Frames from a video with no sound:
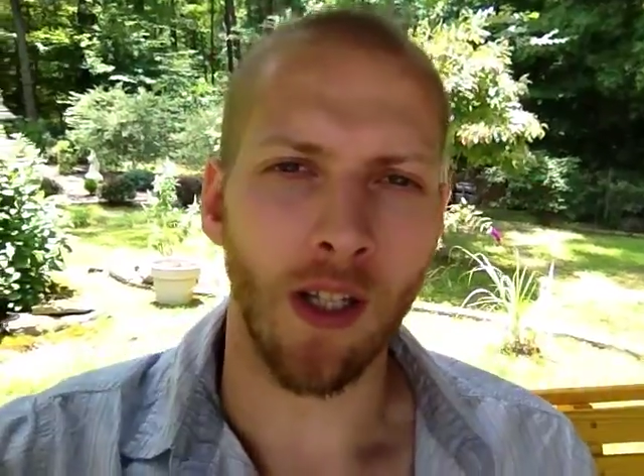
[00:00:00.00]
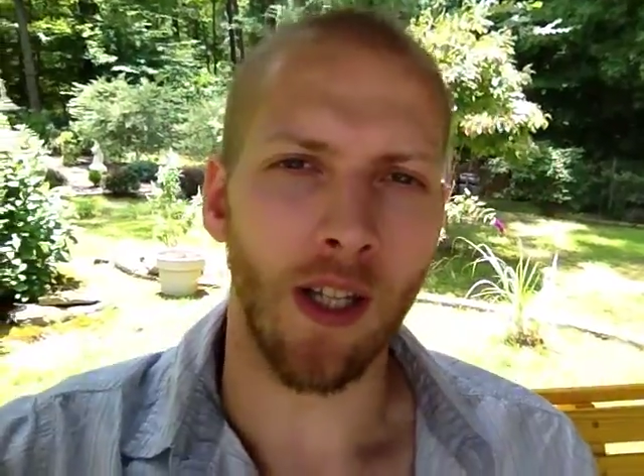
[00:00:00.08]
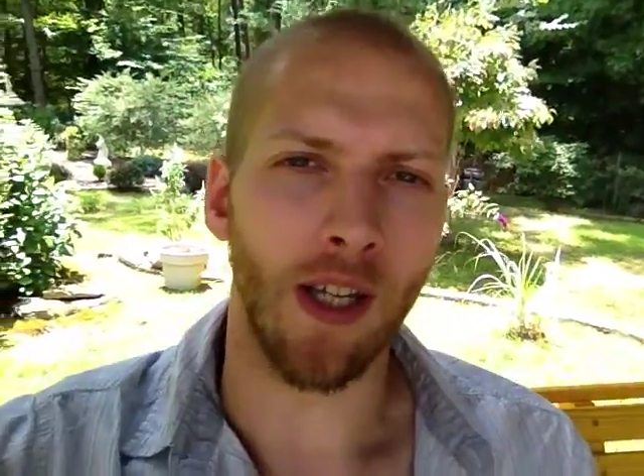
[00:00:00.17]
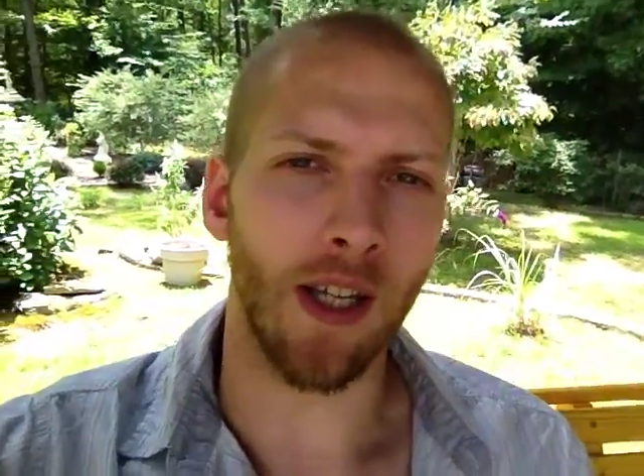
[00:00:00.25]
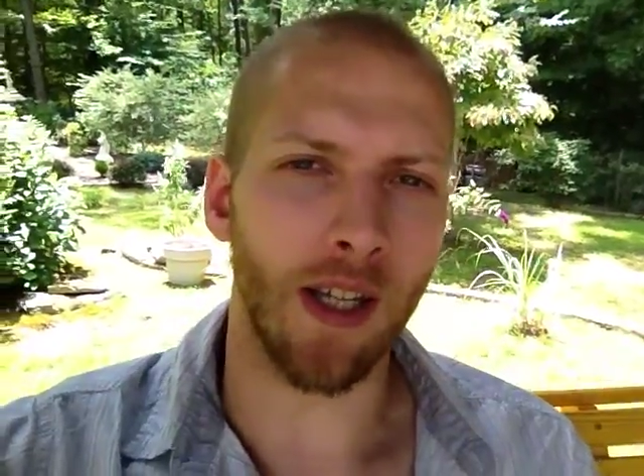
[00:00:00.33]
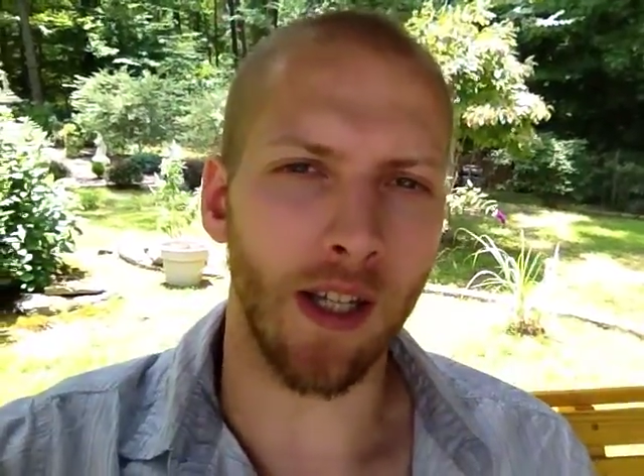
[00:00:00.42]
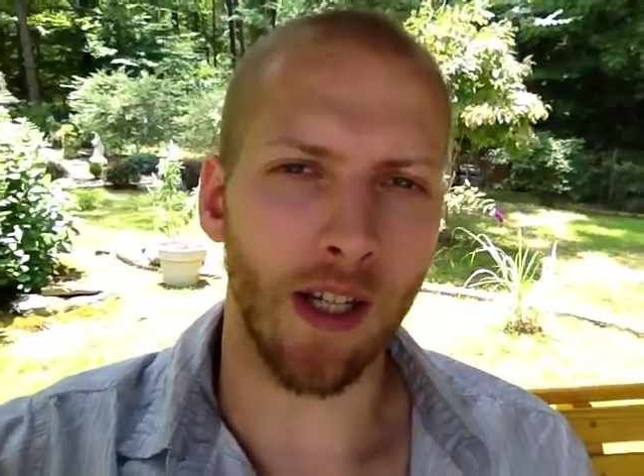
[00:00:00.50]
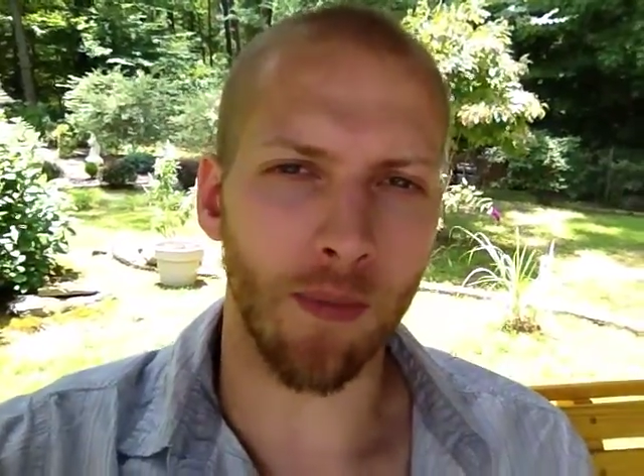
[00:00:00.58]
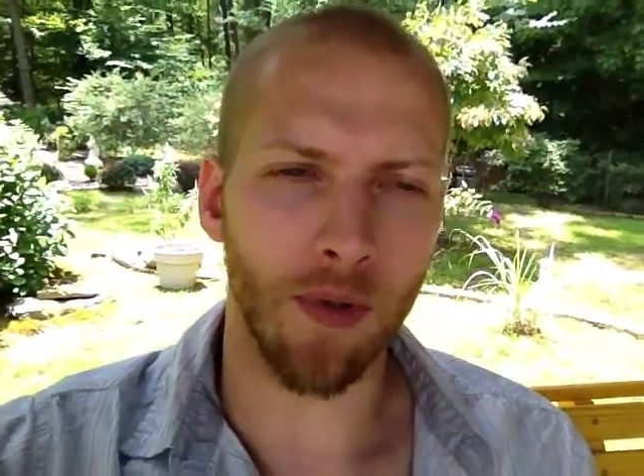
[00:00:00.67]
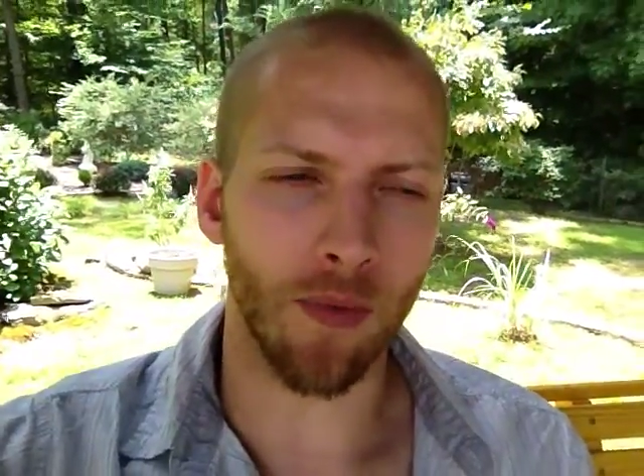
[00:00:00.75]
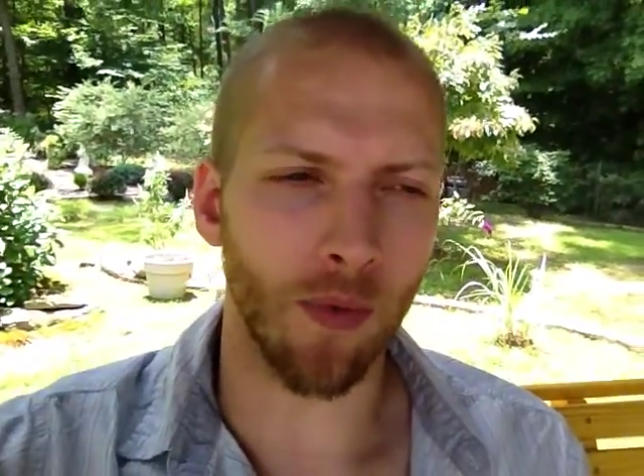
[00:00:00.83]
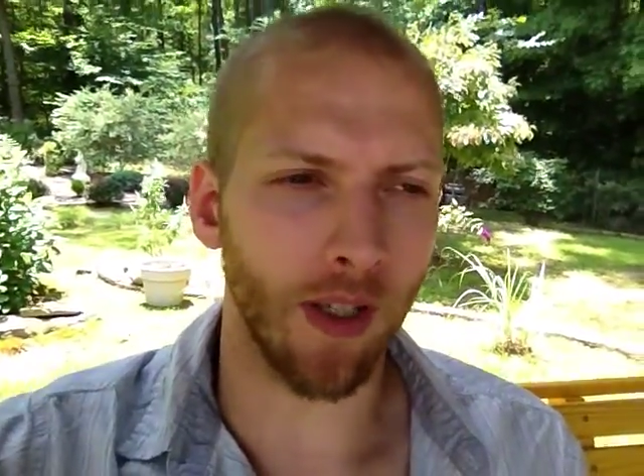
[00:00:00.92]
and
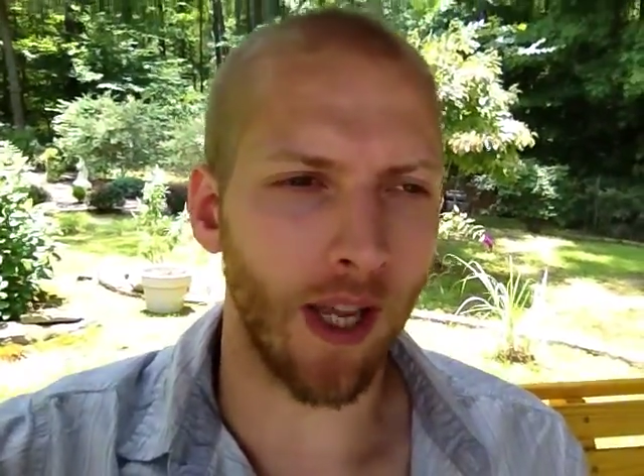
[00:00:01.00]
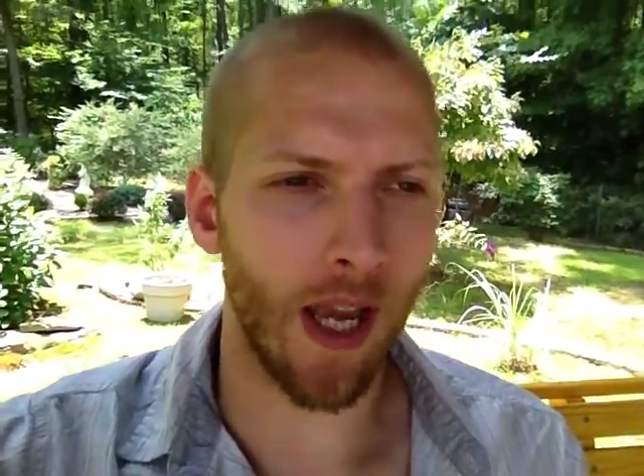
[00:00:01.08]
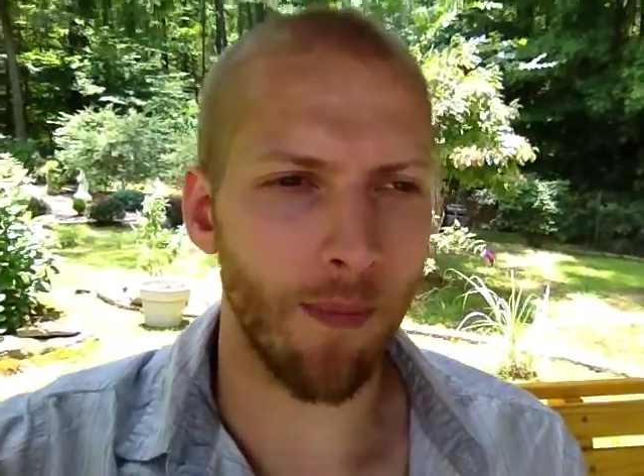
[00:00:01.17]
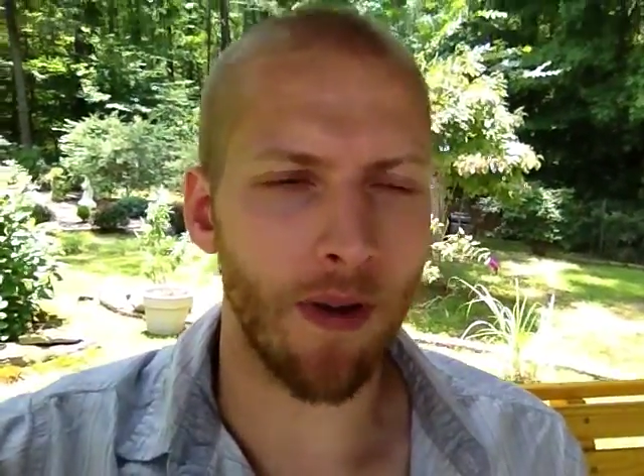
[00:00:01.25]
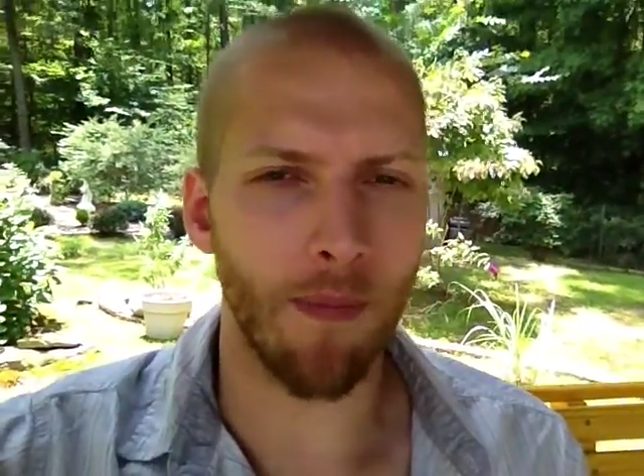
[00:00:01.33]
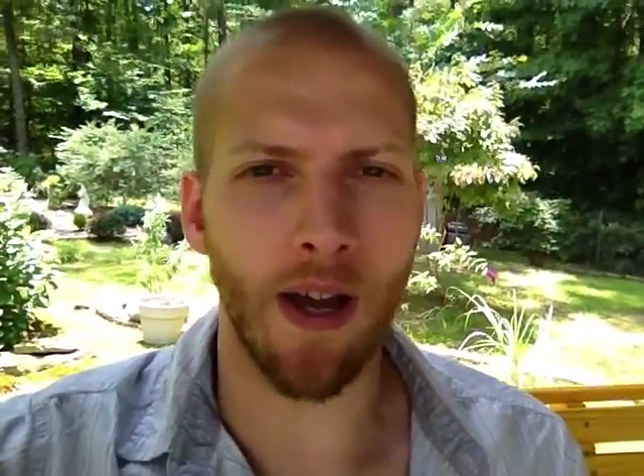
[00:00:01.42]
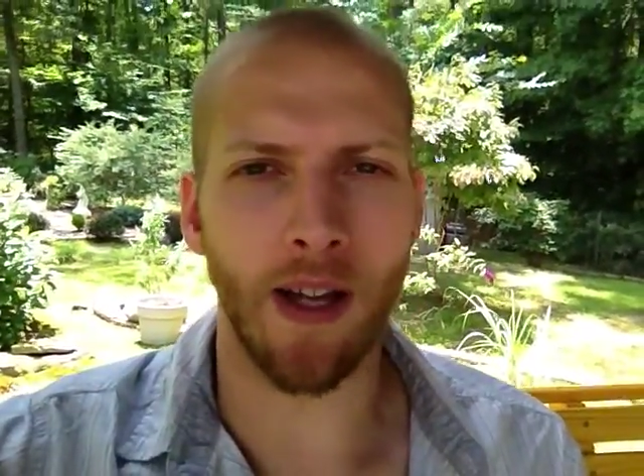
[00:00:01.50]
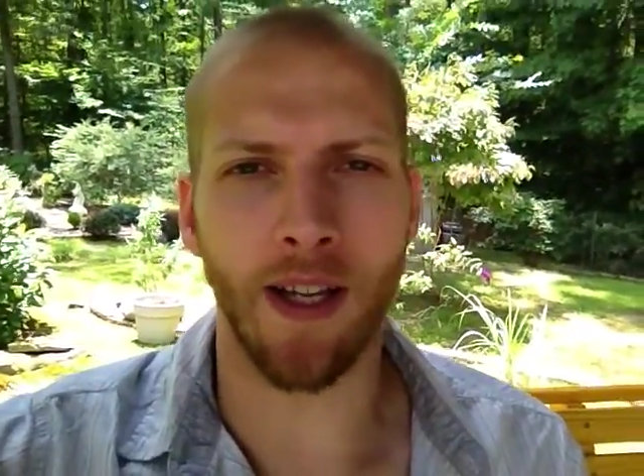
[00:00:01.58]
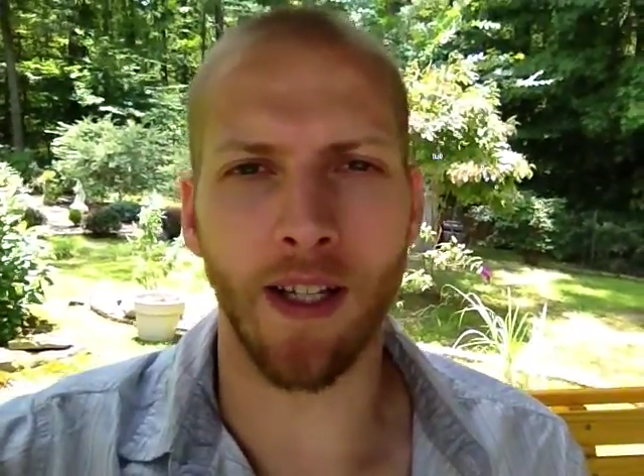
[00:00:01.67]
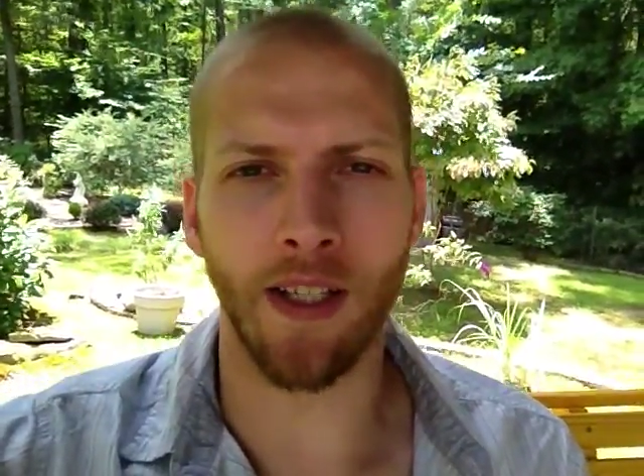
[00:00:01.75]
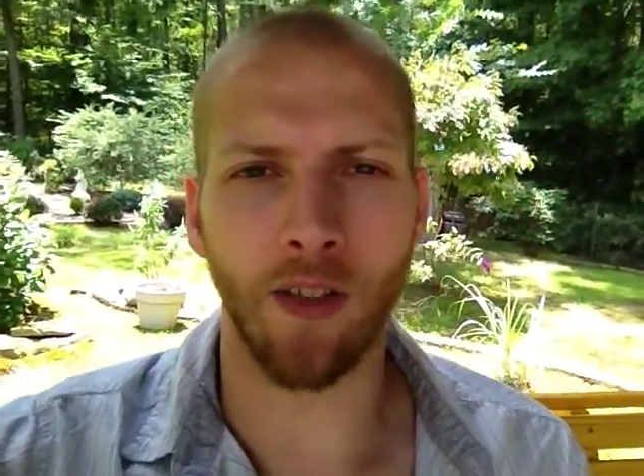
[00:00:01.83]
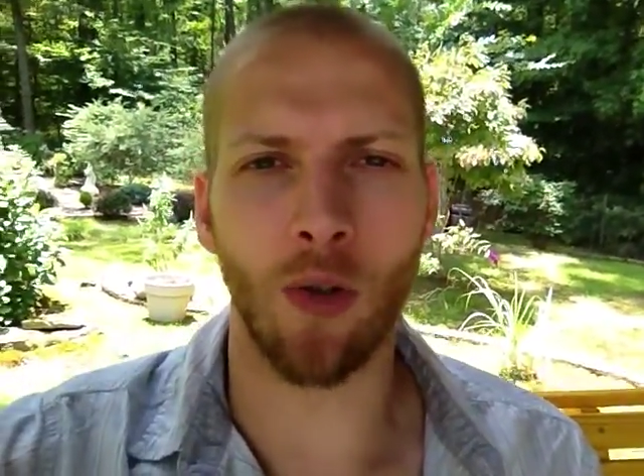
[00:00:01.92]
I'm just really happy about
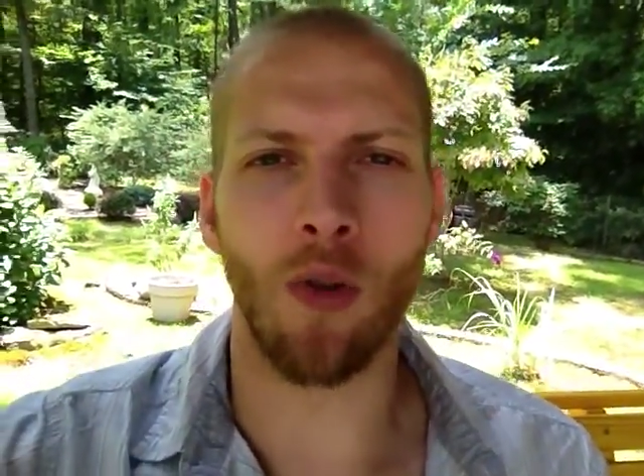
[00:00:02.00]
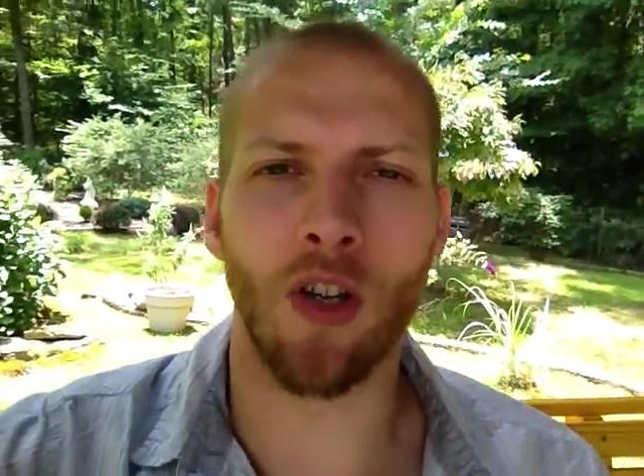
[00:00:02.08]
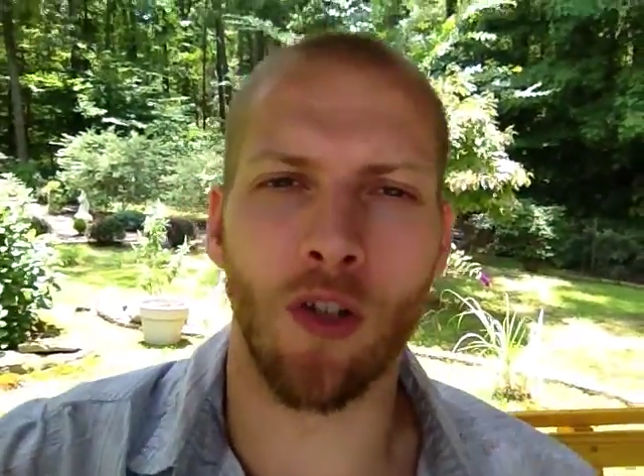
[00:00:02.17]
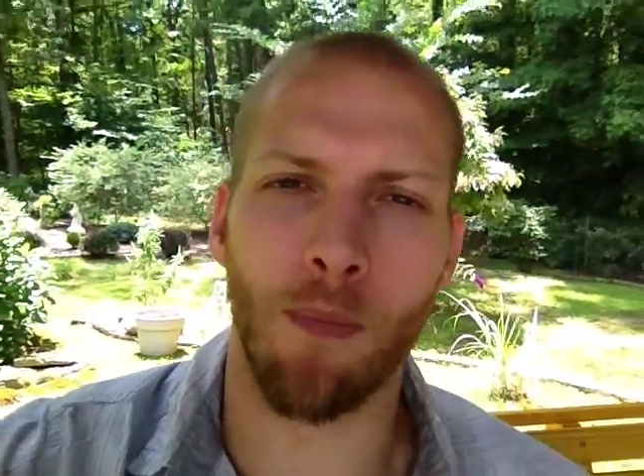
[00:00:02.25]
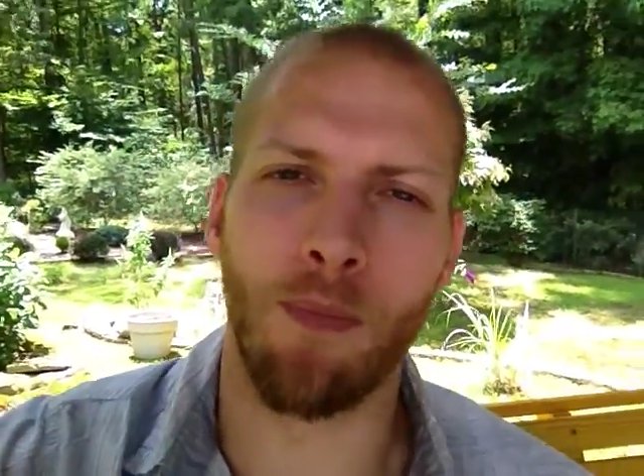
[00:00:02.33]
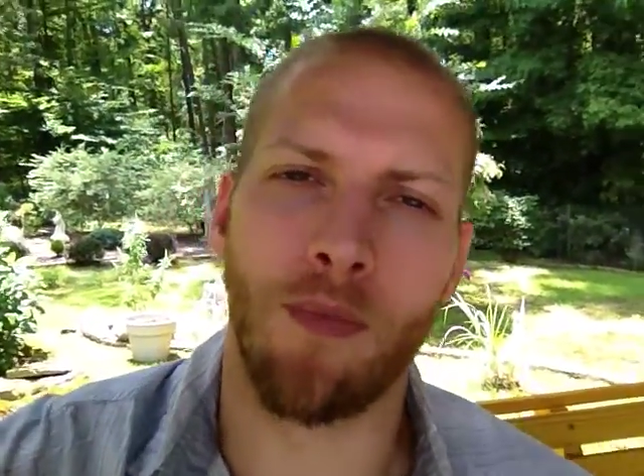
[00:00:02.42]
hitting 200